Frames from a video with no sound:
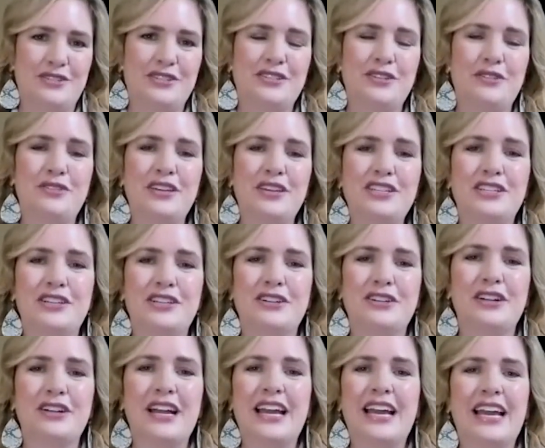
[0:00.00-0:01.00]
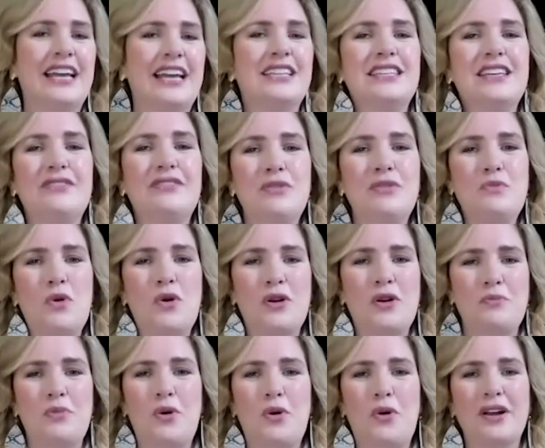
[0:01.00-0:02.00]
So this year it's even more
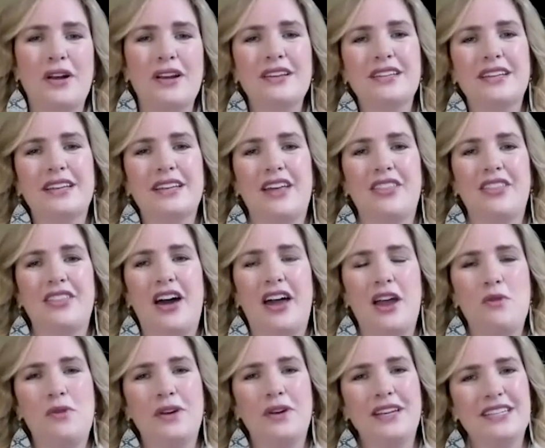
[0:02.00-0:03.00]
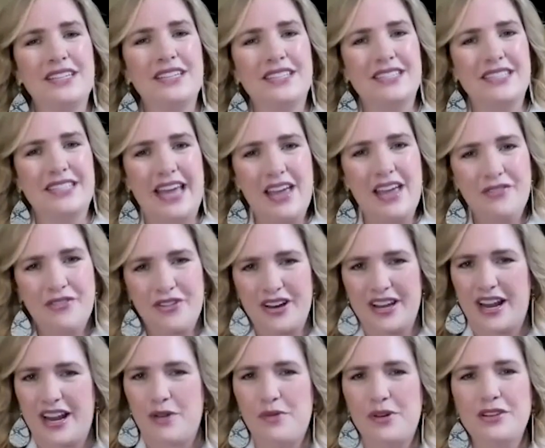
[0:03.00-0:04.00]
important. And I thought I wanted to savor
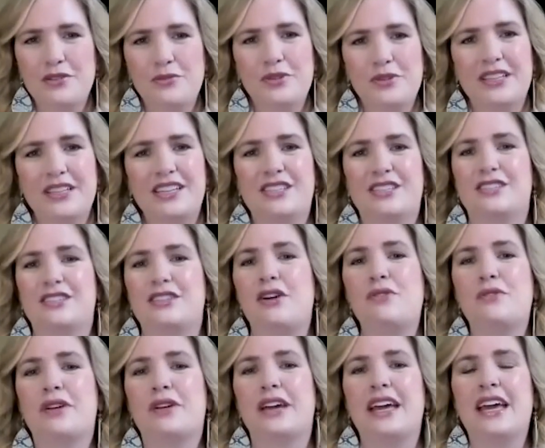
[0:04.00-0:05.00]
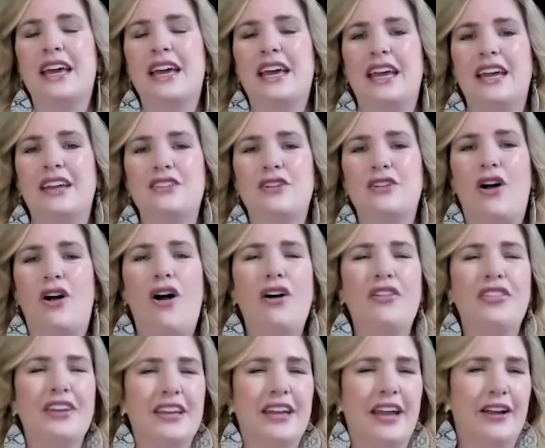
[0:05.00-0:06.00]
it. I wanted to really soak into all
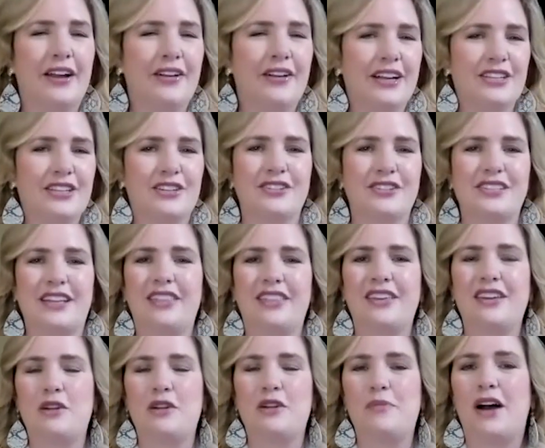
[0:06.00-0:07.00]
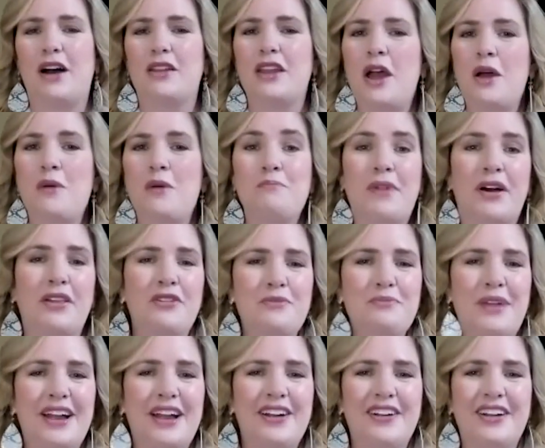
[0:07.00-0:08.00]
the characters. I think about Mother
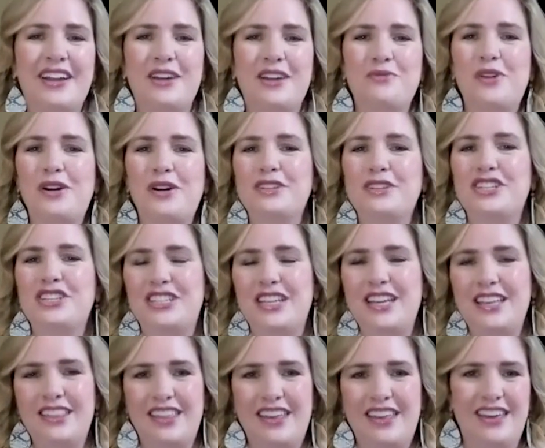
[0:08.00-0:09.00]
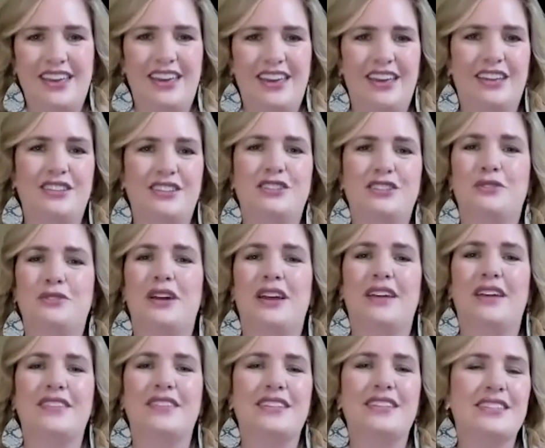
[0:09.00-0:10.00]
Mary and what was she thinking and
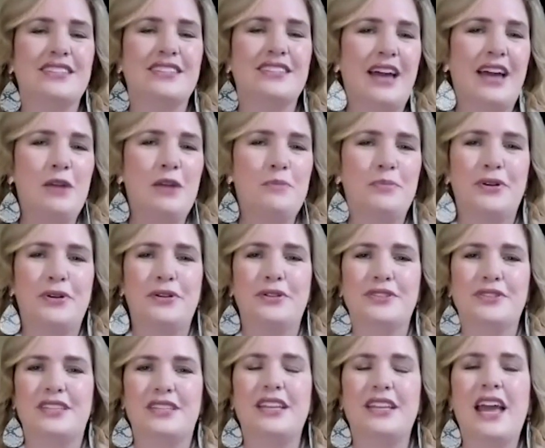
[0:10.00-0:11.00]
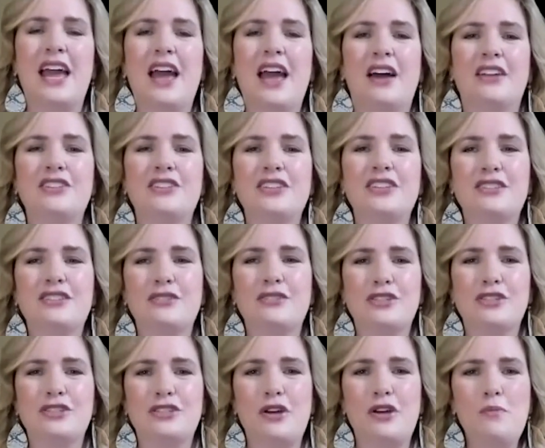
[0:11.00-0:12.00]
doing, and the disciples, and just there's
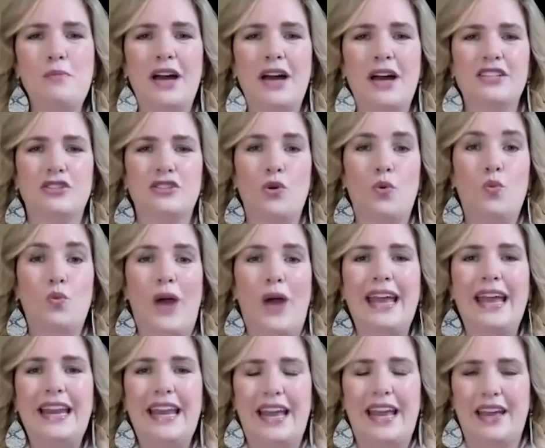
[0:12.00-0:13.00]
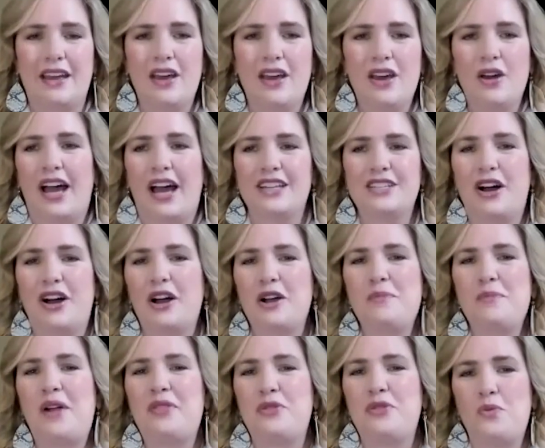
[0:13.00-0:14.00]
so much, the waiting. I talk
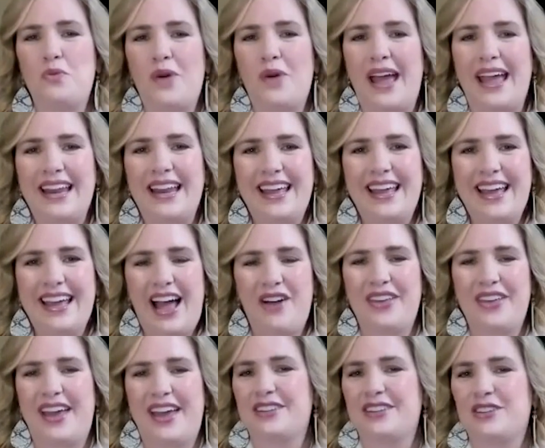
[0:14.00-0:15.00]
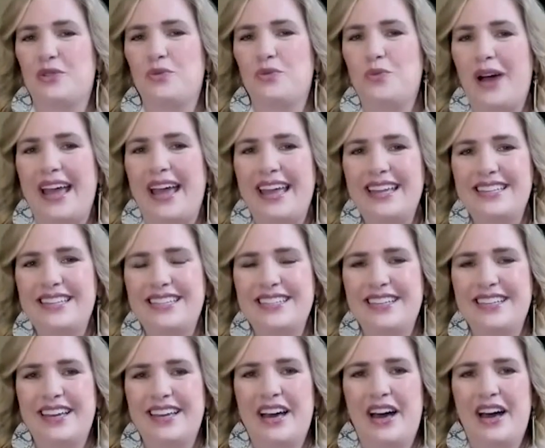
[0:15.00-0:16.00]
about the waiting, how they had to wait
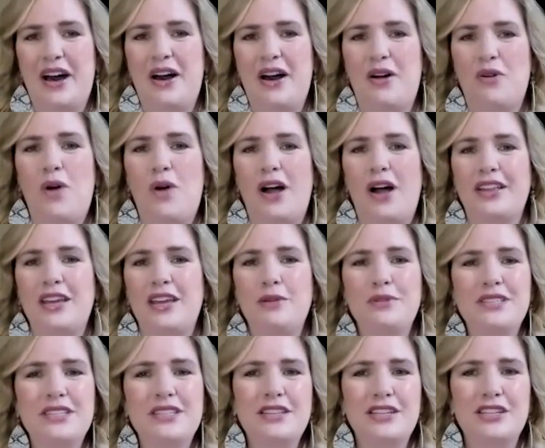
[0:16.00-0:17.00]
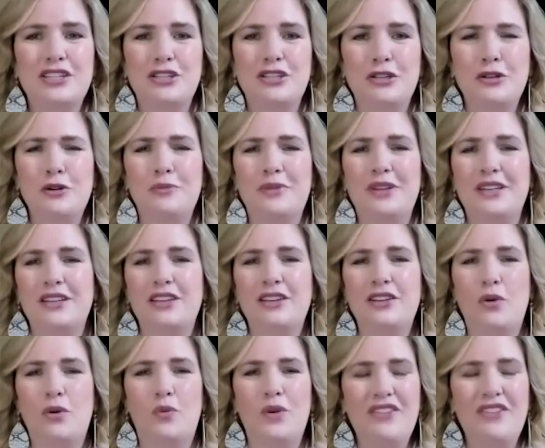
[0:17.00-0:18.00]
while he was in the tomb. And,
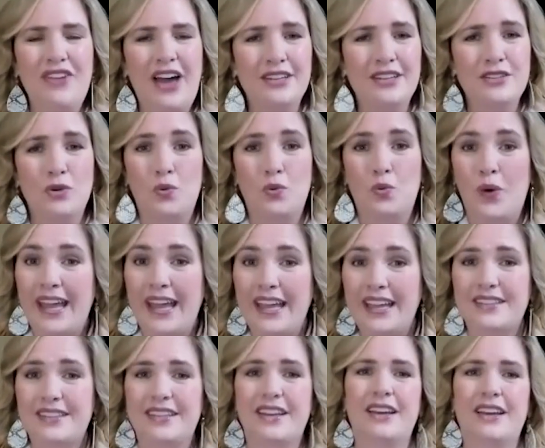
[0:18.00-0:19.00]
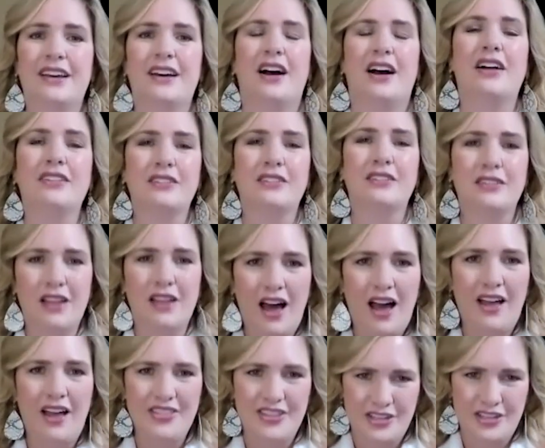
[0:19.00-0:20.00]
we've had to wait a
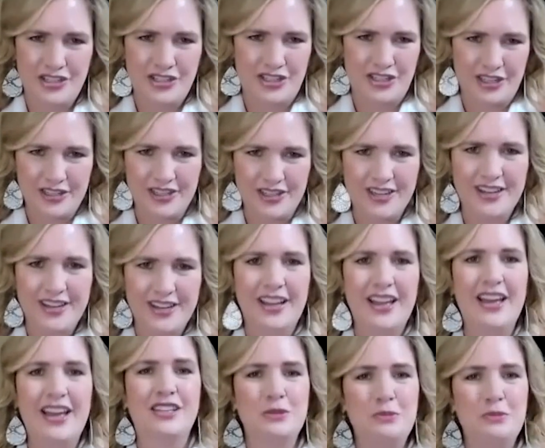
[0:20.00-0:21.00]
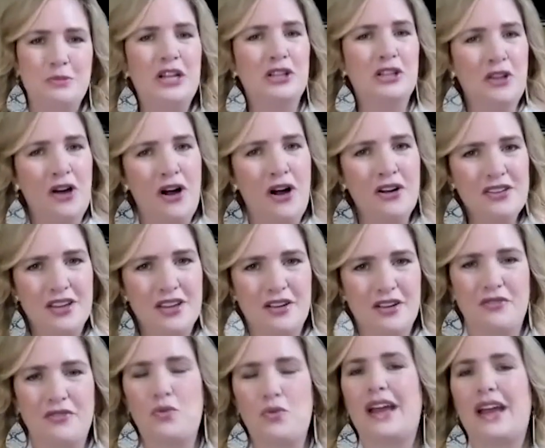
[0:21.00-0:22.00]
lot this year. It's been a long
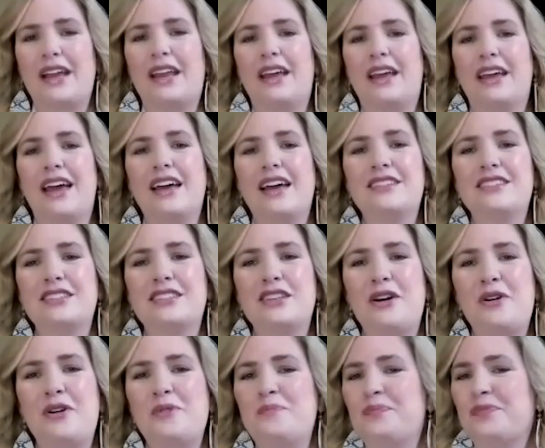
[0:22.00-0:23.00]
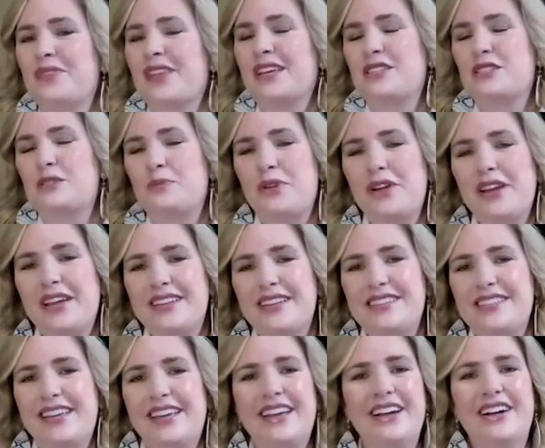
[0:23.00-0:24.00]
year of waiting. And so spring
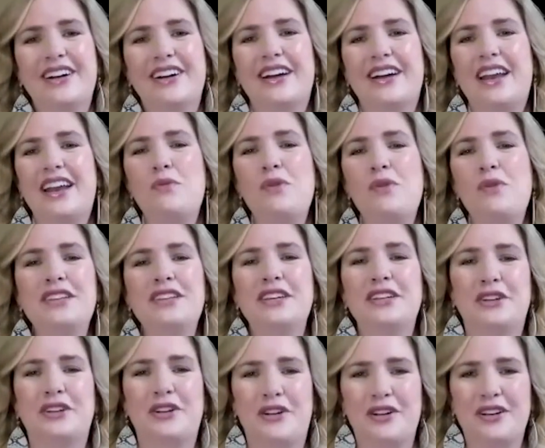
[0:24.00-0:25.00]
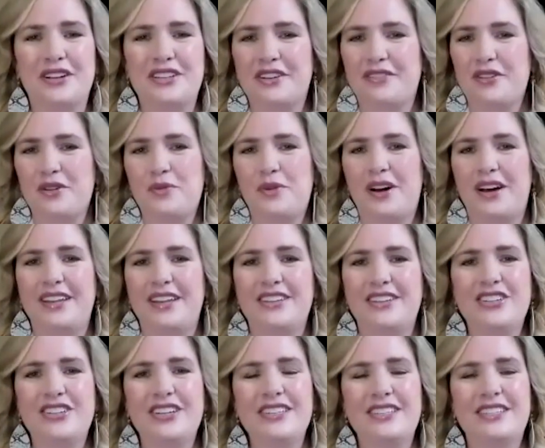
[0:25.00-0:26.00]
is here, and I wanted to encourage everyone and
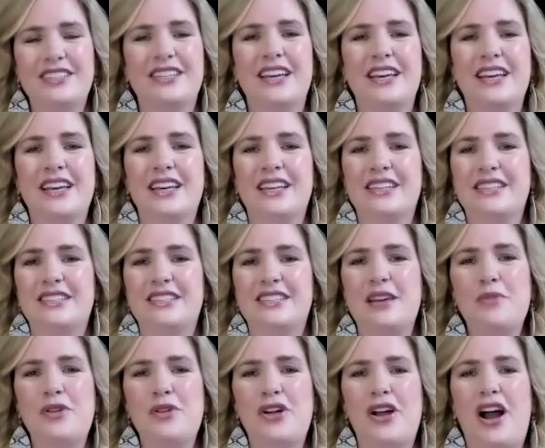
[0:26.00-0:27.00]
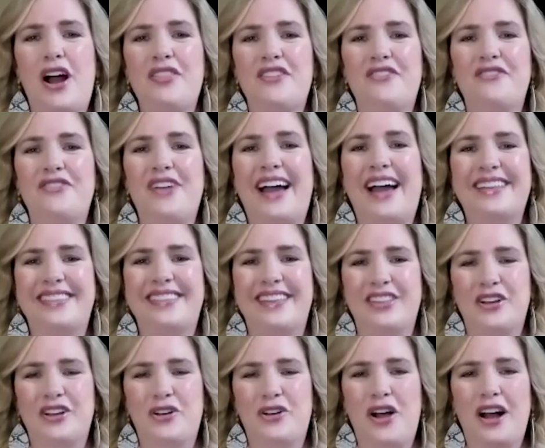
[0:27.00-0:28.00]
just simmer on the fact that
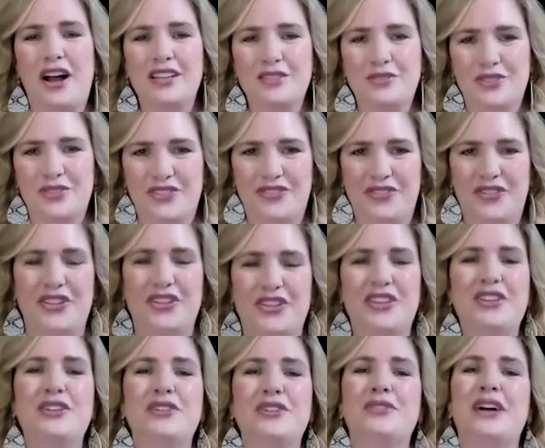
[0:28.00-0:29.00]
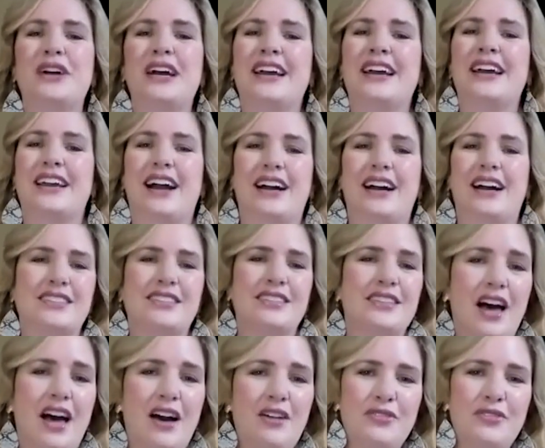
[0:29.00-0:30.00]
the cross was for you, God's
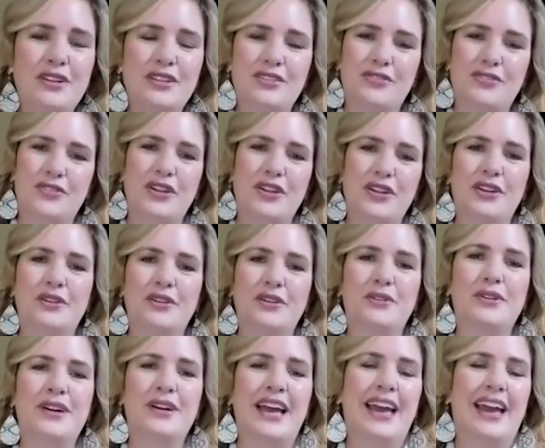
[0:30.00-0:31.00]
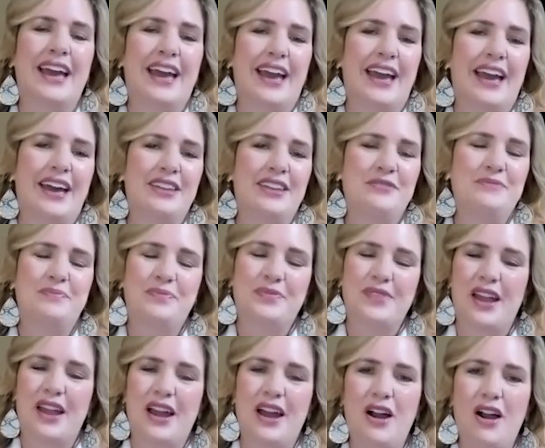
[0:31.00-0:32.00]
love was for you, and
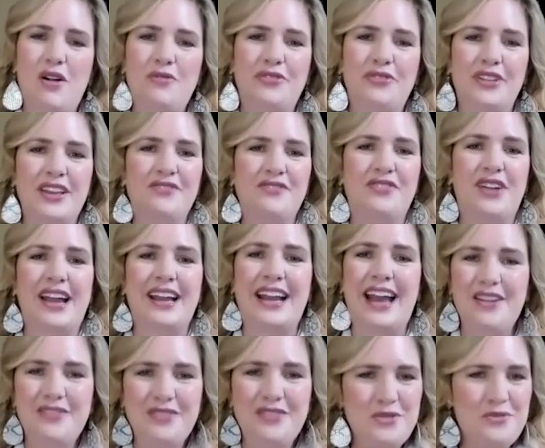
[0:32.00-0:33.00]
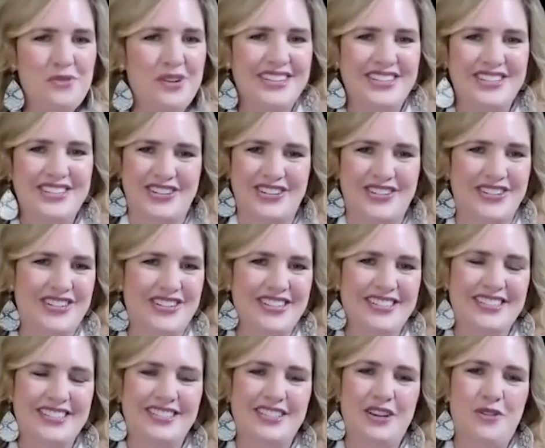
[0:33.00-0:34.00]
hopefully invite everyone to
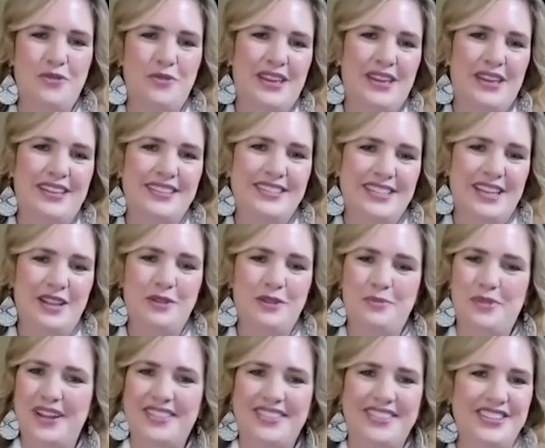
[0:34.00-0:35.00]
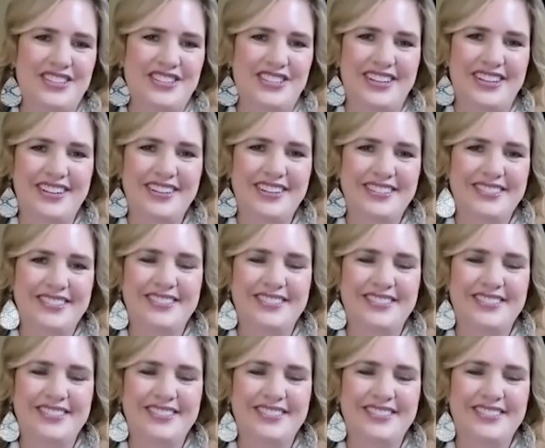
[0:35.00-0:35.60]
church so we can celebrate this year.